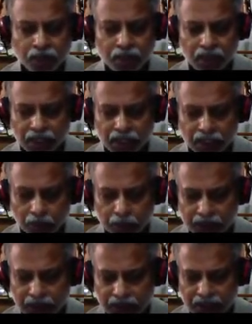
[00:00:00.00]
then it will
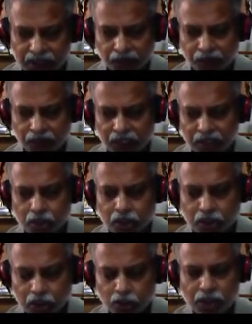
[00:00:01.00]
be easy for us to
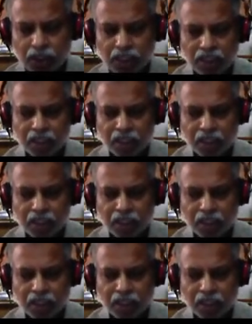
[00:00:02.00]
give certain